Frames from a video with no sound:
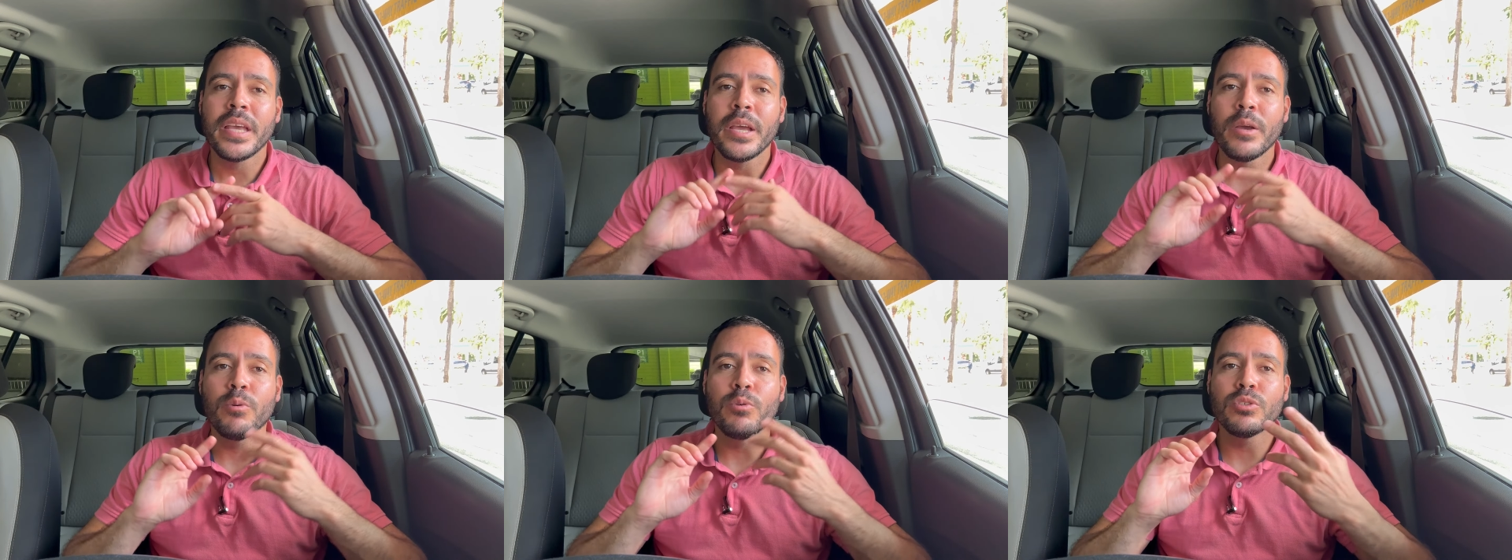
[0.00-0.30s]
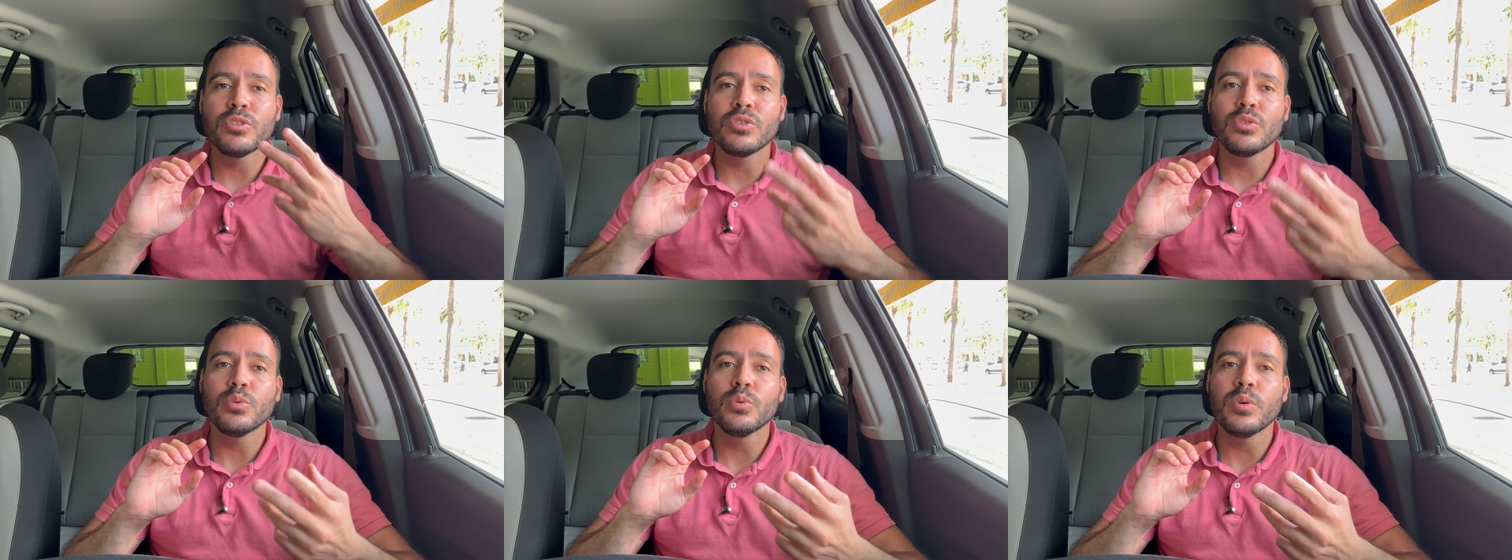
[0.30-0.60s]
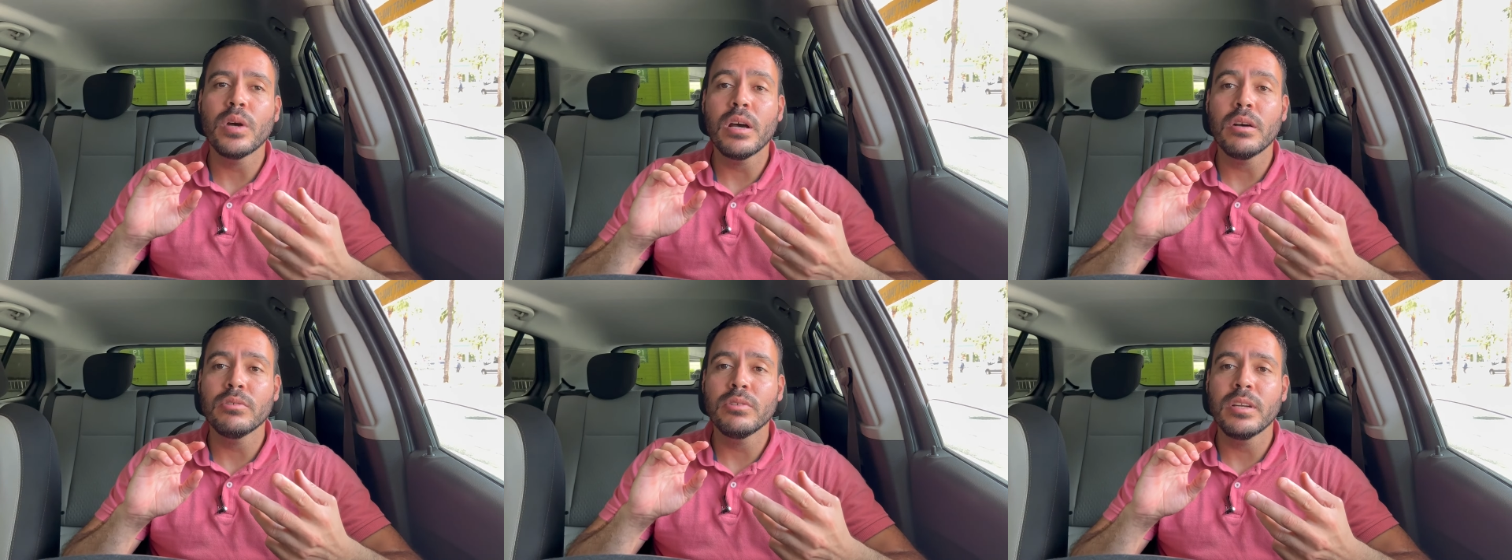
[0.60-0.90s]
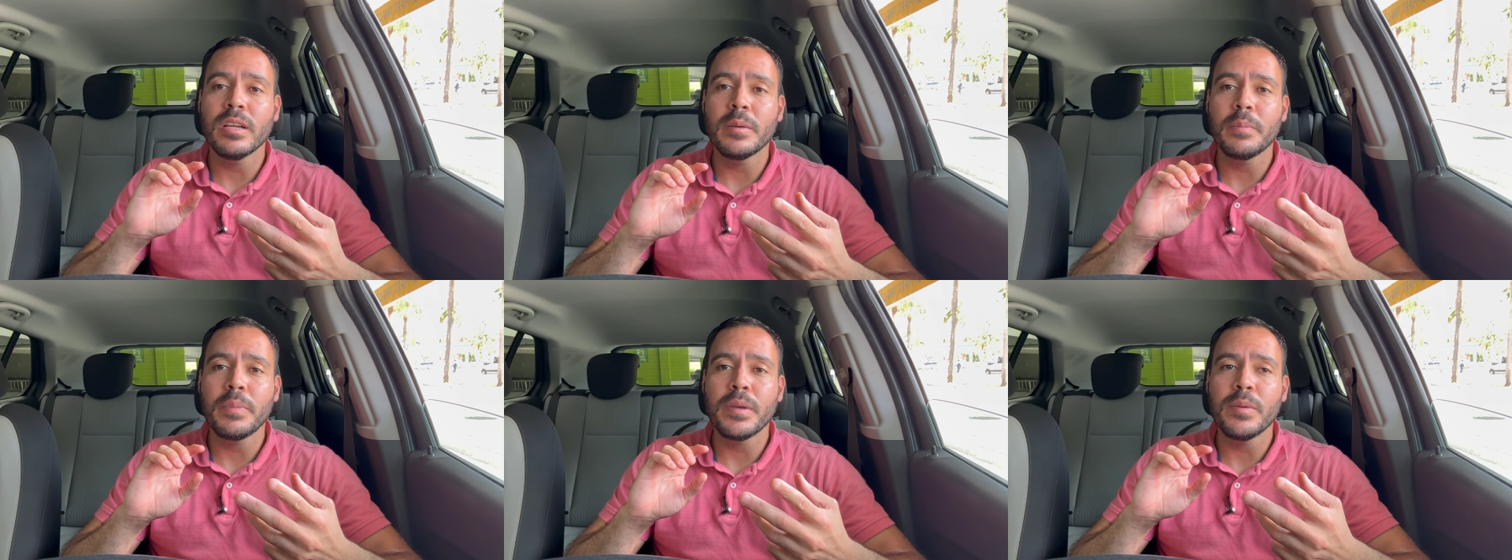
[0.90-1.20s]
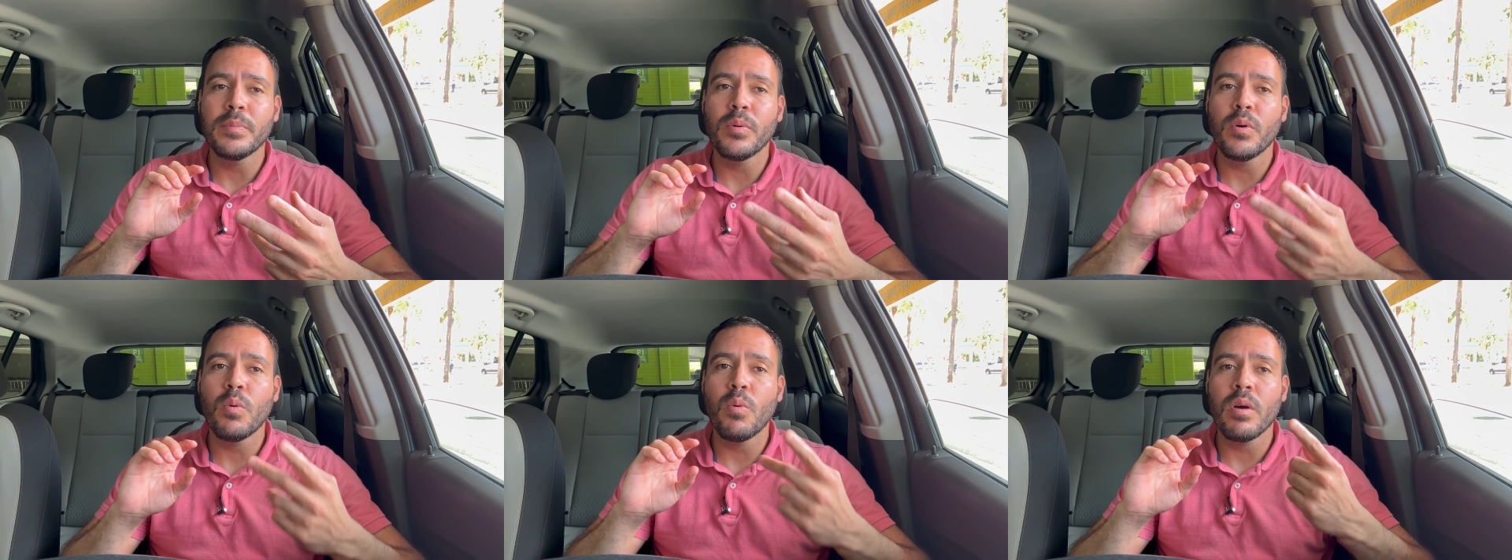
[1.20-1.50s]
It was two elderly
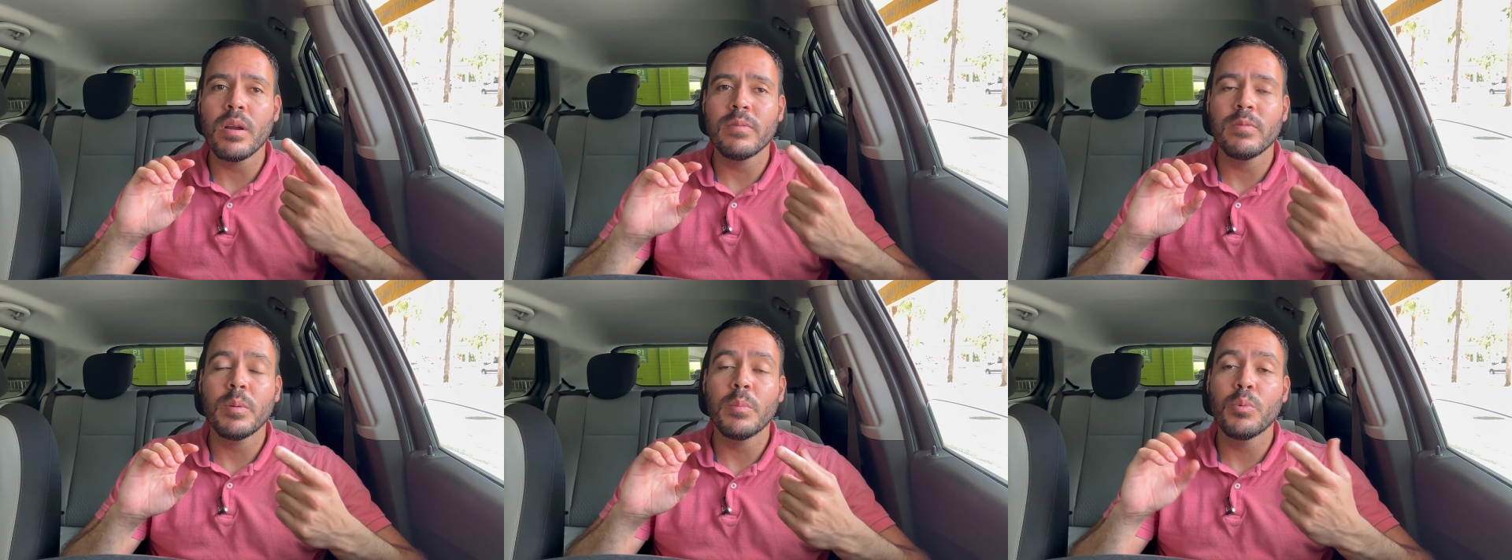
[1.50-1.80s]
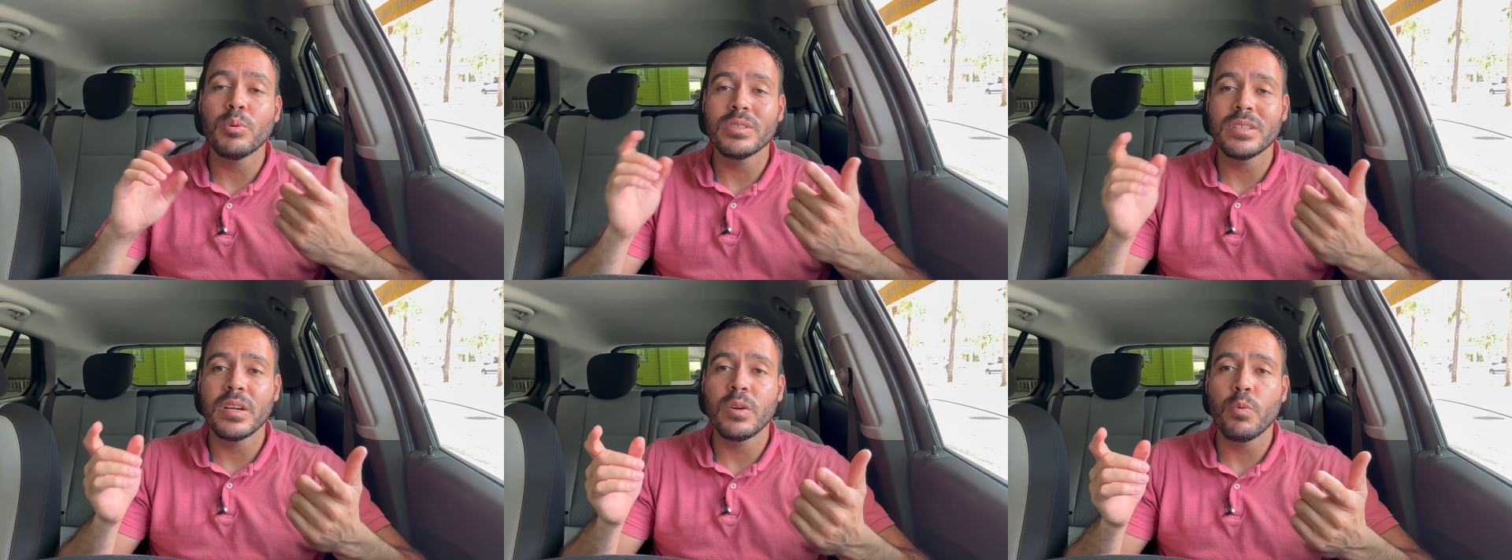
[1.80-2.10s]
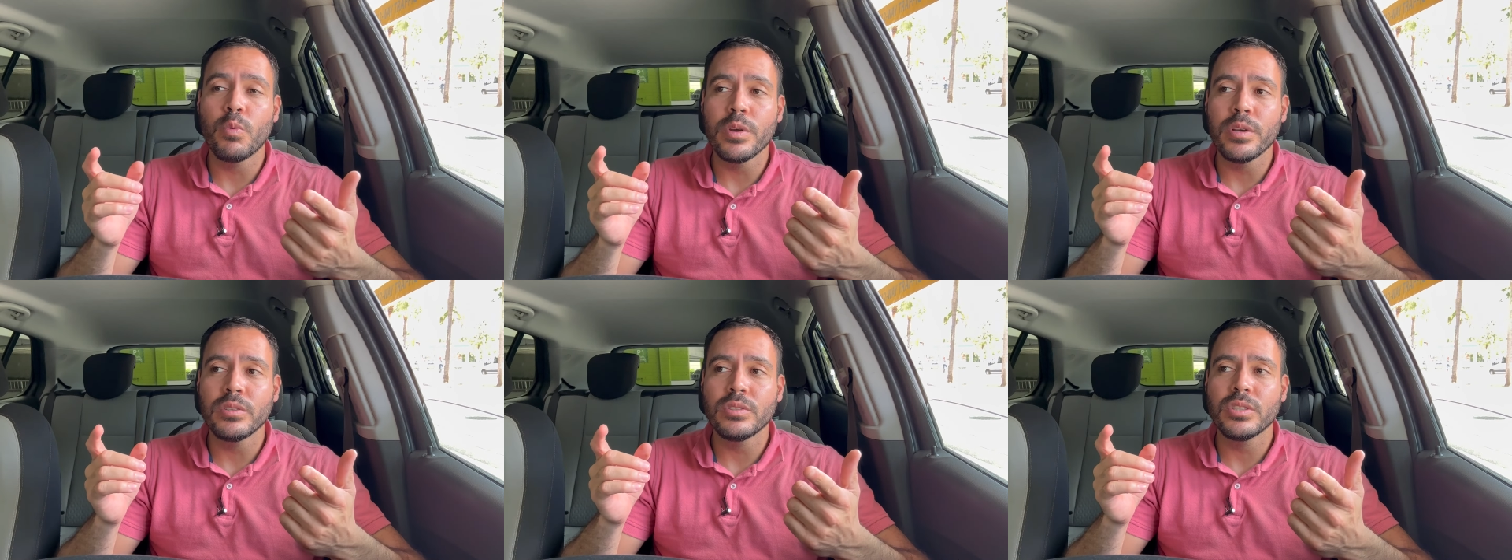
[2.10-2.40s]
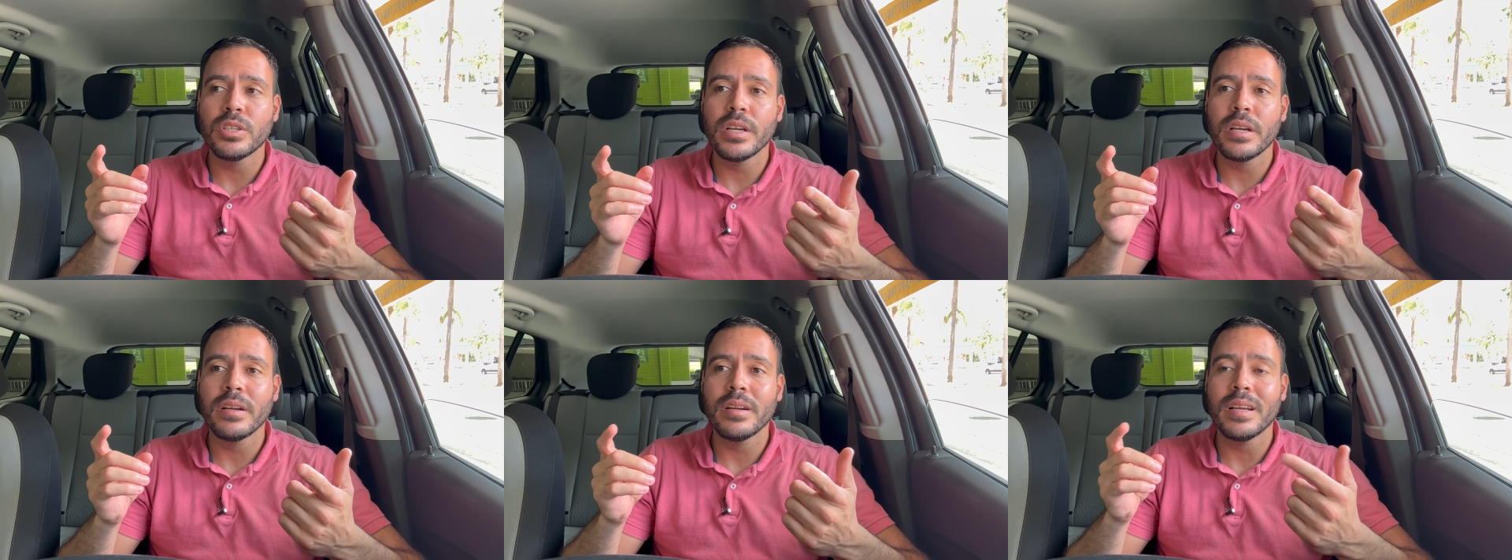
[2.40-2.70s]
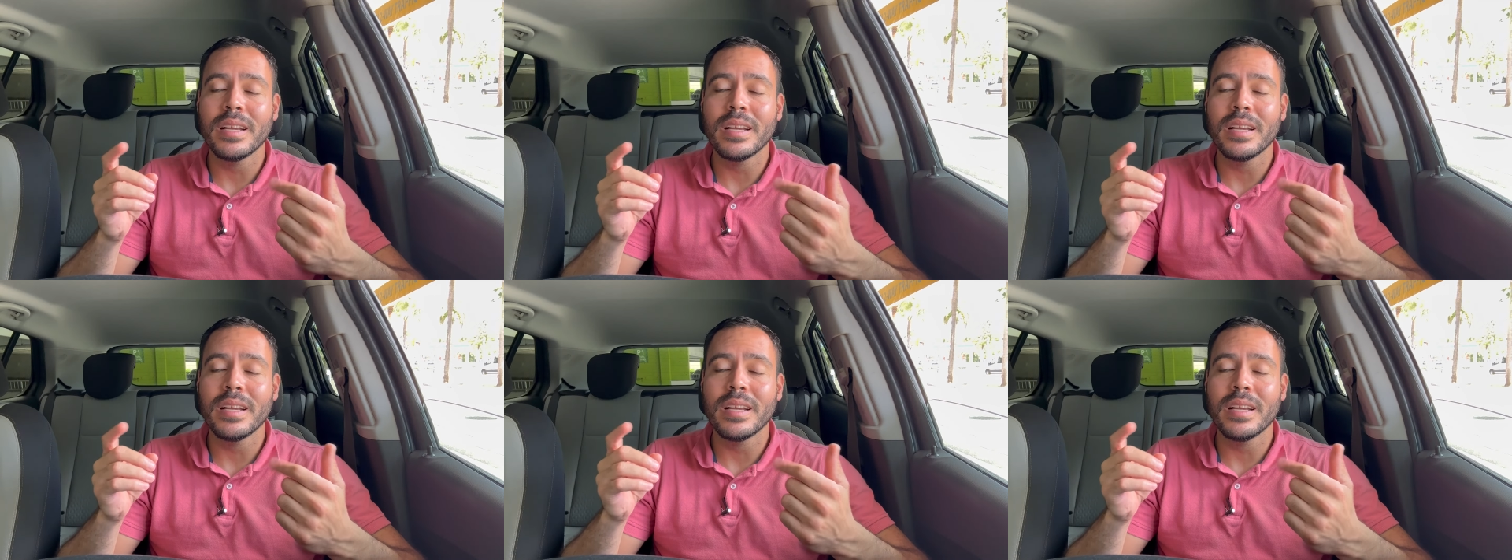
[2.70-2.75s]
people. One of them was in a wheelchair,